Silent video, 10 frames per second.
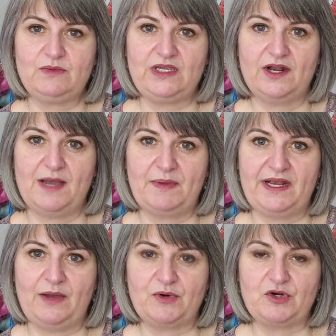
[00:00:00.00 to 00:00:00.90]
we got up and
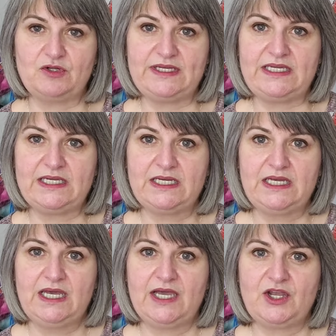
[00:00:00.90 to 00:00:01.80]
out early
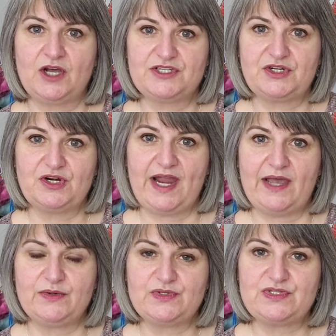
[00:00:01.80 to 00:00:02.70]
and got to her
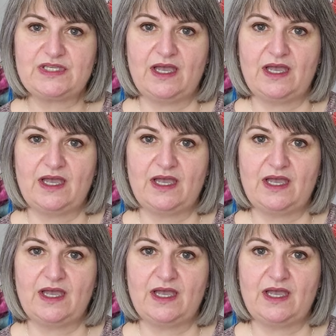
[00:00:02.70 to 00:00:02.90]
house.